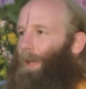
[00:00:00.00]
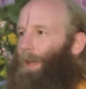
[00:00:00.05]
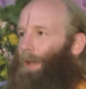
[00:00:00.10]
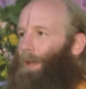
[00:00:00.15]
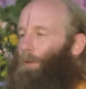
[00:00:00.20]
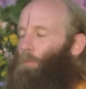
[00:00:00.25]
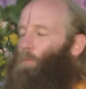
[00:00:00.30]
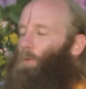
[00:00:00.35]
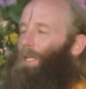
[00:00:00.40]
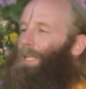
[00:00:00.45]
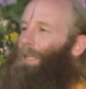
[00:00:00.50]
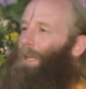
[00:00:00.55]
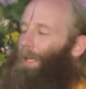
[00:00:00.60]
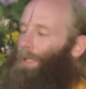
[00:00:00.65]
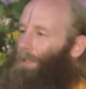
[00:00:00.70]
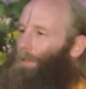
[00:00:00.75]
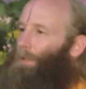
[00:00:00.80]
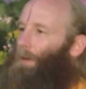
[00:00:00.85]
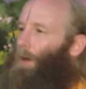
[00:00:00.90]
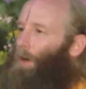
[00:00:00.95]
And we
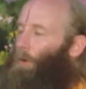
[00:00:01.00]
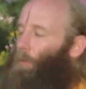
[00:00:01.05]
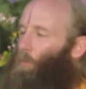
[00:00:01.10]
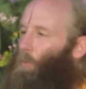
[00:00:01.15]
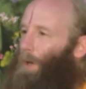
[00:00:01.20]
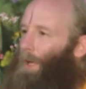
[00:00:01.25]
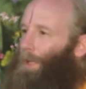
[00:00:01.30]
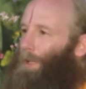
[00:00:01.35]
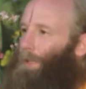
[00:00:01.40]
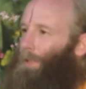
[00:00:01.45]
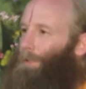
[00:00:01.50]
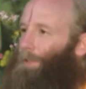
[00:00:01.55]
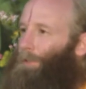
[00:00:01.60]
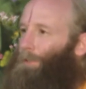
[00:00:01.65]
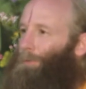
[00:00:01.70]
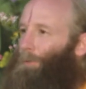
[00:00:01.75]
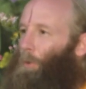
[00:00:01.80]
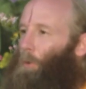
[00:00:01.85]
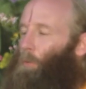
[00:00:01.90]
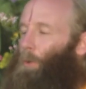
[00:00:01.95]
get our
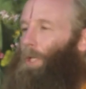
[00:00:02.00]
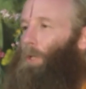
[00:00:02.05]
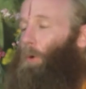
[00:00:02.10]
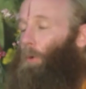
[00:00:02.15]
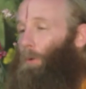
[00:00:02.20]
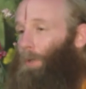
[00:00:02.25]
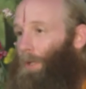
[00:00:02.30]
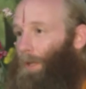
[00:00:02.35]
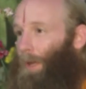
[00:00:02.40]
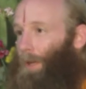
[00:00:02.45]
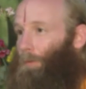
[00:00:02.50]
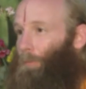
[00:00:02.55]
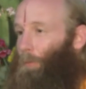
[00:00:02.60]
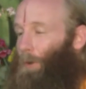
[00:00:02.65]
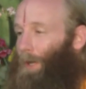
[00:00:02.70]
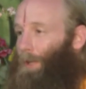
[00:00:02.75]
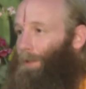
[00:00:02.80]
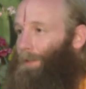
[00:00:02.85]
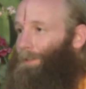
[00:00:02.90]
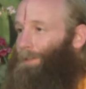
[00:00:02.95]
wealth, or we don't get
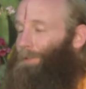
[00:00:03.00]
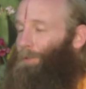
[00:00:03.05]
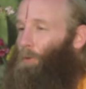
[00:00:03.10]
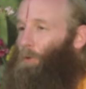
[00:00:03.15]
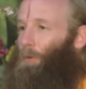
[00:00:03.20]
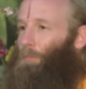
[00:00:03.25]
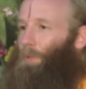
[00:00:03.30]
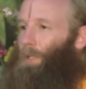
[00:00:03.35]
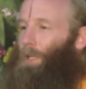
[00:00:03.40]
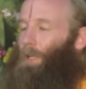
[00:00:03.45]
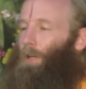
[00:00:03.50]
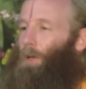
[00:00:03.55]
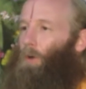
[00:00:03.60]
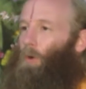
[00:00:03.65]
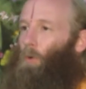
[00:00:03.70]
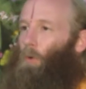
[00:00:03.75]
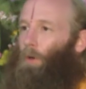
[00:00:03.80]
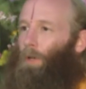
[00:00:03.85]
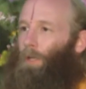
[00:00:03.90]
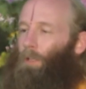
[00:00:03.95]
wealth, normally
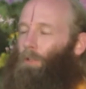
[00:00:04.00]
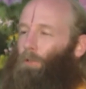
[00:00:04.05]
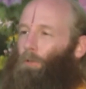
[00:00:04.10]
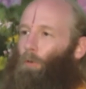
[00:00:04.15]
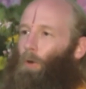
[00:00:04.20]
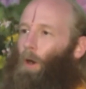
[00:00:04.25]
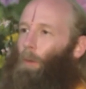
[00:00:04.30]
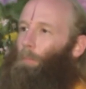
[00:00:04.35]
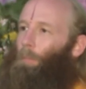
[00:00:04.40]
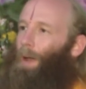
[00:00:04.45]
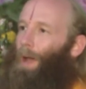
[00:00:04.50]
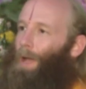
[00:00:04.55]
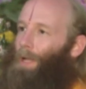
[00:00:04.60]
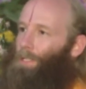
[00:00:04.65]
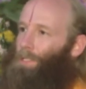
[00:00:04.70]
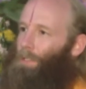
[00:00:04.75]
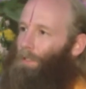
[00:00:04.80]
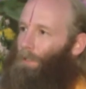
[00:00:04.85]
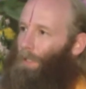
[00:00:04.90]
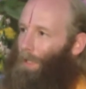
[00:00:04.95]
according to our
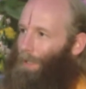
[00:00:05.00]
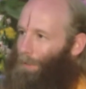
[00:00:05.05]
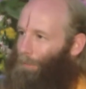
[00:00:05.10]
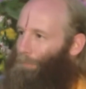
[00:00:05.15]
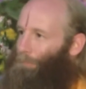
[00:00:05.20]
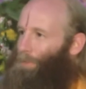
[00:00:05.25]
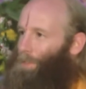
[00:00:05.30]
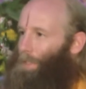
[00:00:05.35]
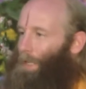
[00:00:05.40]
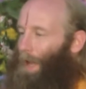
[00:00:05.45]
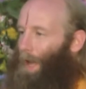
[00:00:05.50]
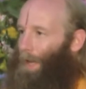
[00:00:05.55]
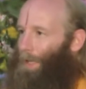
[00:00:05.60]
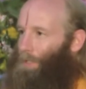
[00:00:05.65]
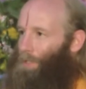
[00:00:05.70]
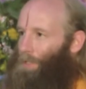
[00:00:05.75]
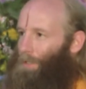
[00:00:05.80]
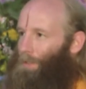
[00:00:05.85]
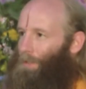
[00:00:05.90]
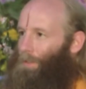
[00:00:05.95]
past life's
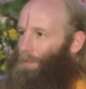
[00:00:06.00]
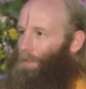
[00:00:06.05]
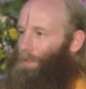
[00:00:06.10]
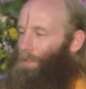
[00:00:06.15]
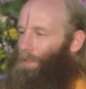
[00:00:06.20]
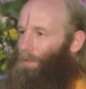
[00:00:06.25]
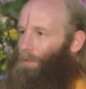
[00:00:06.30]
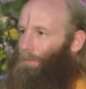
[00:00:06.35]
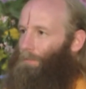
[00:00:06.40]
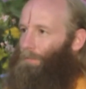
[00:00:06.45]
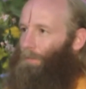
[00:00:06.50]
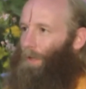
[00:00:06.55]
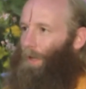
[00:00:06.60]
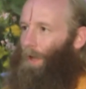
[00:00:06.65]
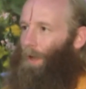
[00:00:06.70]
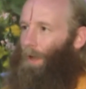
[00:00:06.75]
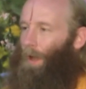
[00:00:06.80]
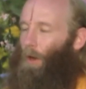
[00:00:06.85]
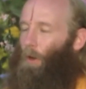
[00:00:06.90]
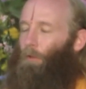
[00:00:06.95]
actions.
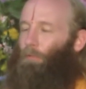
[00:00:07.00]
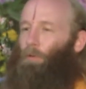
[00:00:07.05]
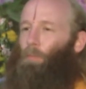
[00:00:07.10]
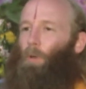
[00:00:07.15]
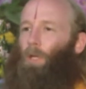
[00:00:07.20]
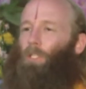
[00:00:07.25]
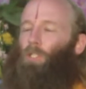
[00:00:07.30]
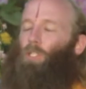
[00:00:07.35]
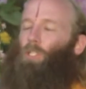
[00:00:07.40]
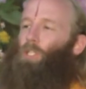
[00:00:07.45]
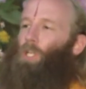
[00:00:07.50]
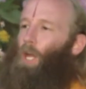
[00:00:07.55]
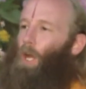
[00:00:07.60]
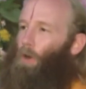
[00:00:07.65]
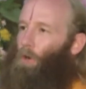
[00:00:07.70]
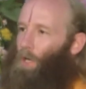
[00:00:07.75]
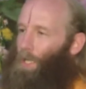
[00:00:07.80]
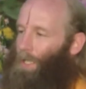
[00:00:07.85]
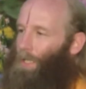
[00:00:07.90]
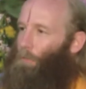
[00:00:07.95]
However much
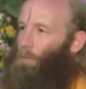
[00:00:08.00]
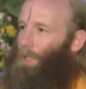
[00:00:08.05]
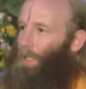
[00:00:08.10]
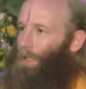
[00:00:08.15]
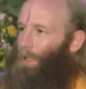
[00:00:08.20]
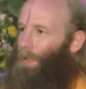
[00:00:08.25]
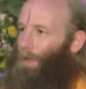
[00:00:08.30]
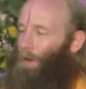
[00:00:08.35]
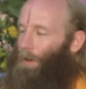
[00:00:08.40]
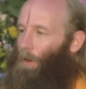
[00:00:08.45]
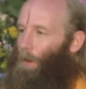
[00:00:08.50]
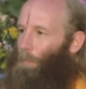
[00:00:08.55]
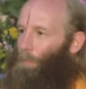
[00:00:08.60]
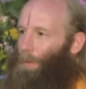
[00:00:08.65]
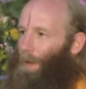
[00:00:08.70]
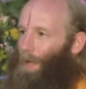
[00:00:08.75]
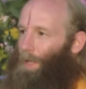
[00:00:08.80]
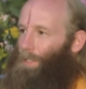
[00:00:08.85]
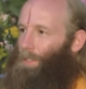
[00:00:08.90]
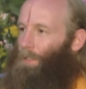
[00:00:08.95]
charity we did in our
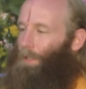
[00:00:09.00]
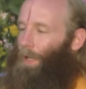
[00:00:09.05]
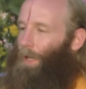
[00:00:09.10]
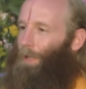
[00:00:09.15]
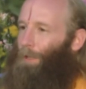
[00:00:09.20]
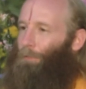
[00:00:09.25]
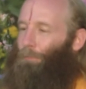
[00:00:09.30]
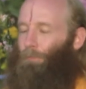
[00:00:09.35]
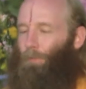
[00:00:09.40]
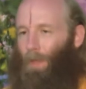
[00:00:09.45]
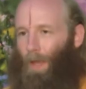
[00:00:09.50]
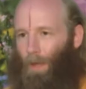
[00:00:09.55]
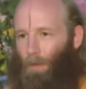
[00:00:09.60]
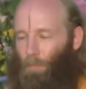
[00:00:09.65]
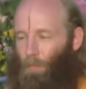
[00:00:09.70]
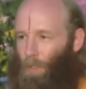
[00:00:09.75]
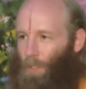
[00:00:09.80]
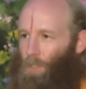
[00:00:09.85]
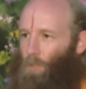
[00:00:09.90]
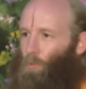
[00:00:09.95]
past life,
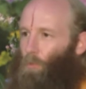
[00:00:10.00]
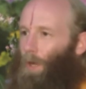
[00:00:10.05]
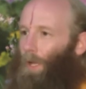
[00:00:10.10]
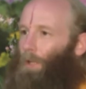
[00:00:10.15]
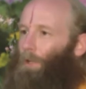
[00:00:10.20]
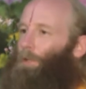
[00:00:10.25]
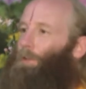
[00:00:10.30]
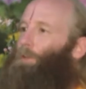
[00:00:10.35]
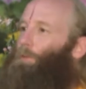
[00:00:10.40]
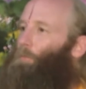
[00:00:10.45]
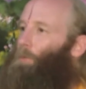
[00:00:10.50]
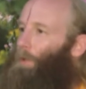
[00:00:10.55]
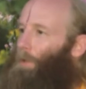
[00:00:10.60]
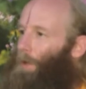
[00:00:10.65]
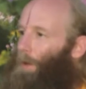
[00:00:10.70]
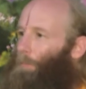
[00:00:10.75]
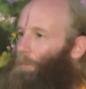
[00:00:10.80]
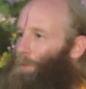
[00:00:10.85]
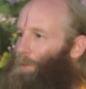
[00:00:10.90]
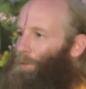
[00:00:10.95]
that much wealth will
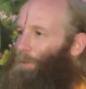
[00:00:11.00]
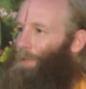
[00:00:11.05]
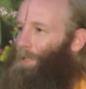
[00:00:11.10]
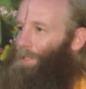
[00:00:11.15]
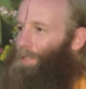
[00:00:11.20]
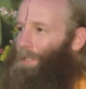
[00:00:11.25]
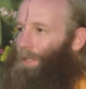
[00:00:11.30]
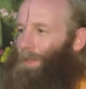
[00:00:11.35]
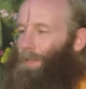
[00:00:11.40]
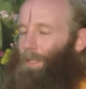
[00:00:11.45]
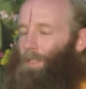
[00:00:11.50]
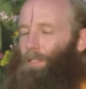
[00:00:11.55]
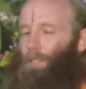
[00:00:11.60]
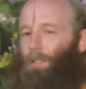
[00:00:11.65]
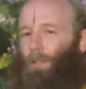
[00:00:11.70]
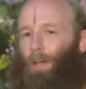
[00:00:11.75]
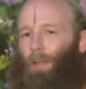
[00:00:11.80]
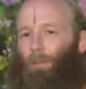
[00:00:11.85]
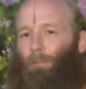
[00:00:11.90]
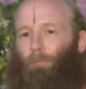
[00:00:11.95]
come to us in
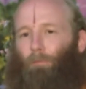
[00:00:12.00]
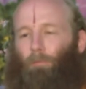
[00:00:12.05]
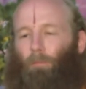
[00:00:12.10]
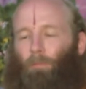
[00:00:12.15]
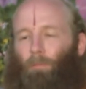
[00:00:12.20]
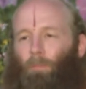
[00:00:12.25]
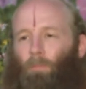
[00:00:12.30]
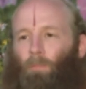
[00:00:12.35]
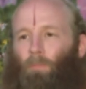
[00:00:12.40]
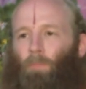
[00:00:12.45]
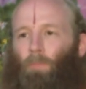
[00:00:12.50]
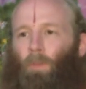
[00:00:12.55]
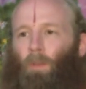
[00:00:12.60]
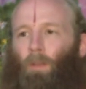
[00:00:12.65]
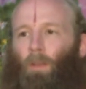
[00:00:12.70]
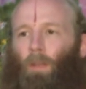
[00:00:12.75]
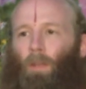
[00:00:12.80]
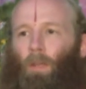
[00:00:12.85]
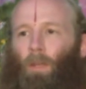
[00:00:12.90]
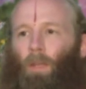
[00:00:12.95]
this life.
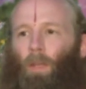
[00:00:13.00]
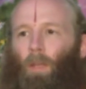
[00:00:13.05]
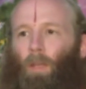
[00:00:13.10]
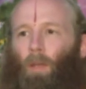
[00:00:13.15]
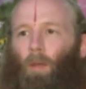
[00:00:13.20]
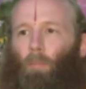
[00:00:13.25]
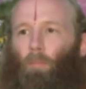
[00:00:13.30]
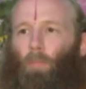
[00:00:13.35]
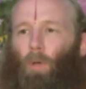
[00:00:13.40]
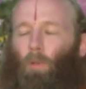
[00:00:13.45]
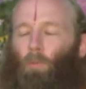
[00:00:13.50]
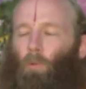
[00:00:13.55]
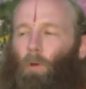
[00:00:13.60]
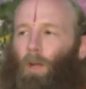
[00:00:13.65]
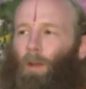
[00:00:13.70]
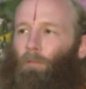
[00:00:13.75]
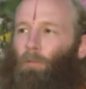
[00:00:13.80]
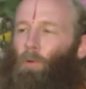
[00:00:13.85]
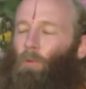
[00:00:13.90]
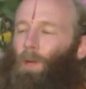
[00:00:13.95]
But
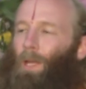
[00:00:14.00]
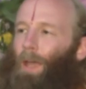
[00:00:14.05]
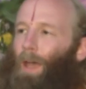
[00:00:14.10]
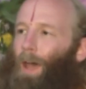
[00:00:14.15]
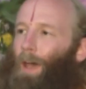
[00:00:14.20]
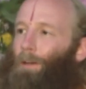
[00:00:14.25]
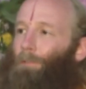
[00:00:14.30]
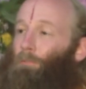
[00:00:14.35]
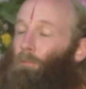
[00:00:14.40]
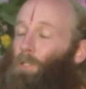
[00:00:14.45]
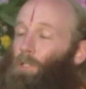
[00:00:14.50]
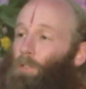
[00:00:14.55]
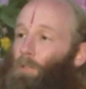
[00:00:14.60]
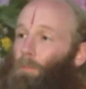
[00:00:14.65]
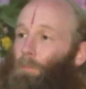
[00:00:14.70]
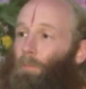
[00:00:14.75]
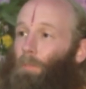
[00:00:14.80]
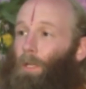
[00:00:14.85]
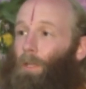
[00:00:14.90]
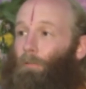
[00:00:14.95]
whatever we have, we
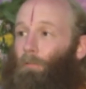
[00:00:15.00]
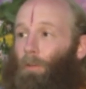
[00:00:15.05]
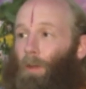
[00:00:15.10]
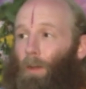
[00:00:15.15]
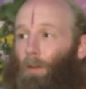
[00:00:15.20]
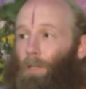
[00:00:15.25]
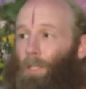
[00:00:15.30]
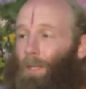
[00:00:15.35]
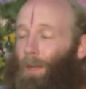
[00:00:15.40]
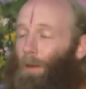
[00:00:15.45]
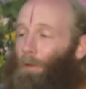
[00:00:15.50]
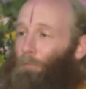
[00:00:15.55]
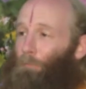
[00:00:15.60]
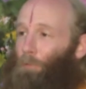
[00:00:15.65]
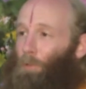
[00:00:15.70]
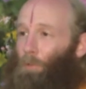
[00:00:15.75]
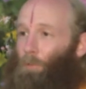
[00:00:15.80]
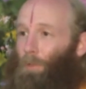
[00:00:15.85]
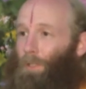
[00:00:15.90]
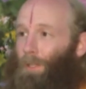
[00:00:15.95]
should be very
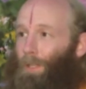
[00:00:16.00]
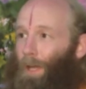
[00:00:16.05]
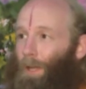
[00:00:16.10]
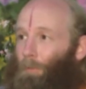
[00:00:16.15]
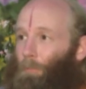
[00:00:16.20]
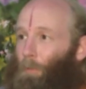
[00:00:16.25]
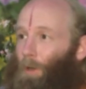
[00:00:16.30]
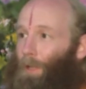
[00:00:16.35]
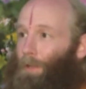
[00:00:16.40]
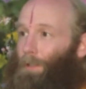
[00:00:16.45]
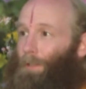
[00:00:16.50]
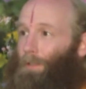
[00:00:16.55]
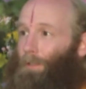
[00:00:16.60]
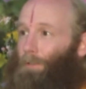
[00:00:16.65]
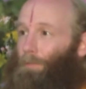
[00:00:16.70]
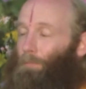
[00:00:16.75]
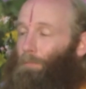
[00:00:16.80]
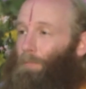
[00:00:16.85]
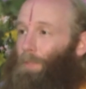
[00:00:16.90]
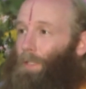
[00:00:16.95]
careful with that
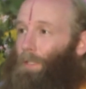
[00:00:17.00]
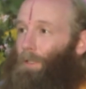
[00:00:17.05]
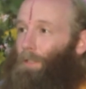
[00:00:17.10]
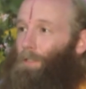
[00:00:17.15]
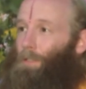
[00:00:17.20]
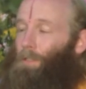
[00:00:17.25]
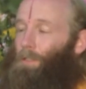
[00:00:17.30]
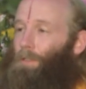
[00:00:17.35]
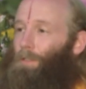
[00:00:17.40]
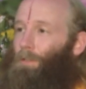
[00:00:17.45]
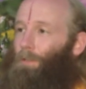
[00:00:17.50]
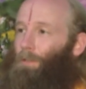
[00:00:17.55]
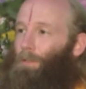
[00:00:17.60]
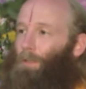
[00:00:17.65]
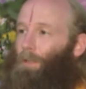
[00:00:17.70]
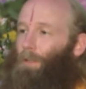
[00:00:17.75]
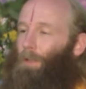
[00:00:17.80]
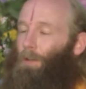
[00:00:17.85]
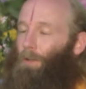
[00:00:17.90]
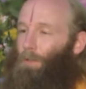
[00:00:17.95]
wealth, because
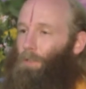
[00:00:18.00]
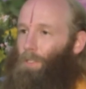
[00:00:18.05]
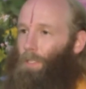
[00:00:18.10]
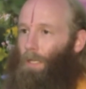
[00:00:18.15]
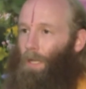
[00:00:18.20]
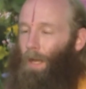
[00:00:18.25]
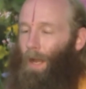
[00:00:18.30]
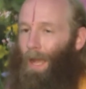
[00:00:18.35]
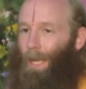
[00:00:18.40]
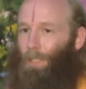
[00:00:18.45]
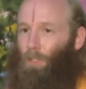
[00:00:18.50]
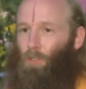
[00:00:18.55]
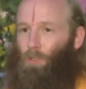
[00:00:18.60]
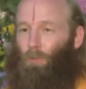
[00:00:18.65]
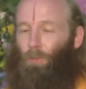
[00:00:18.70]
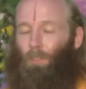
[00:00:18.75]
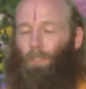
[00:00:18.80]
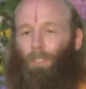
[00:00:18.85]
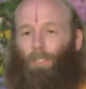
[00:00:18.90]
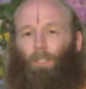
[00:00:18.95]
there's a
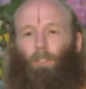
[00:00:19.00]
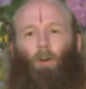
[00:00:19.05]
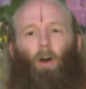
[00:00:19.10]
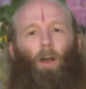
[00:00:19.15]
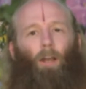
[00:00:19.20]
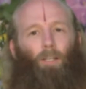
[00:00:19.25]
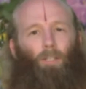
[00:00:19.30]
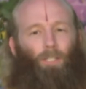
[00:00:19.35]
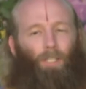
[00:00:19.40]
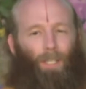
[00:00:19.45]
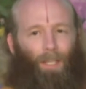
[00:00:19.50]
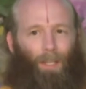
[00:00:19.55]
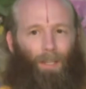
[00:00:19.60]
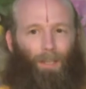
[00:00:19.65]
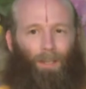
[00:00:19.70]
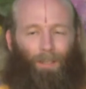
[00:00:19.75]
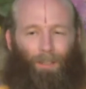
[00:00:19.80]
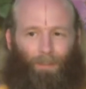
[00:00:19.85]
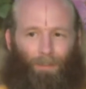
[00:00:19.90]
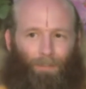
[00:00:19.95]
natural
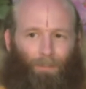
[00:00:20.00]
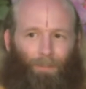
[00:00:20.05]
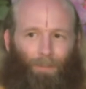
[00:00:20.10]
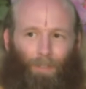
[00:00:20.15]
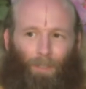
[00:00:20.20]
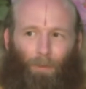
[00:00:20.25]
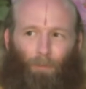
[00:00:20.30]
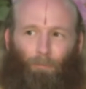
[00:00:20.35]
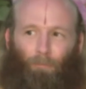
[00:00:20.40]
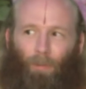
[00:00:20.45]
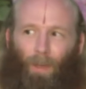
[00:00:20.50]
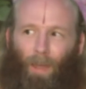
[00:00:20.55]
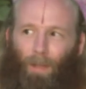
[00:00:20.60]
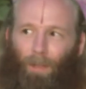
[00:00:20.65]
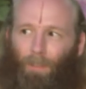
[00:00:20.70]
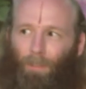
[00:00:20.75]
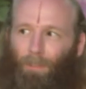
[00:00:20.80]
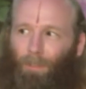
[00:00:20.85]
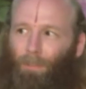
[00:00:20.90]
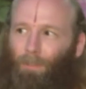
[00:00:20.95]
intoxicating
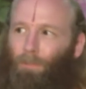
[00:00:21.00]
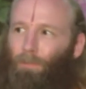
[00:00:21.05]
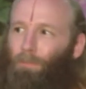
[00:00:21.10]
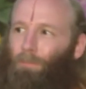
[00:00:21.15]
effect.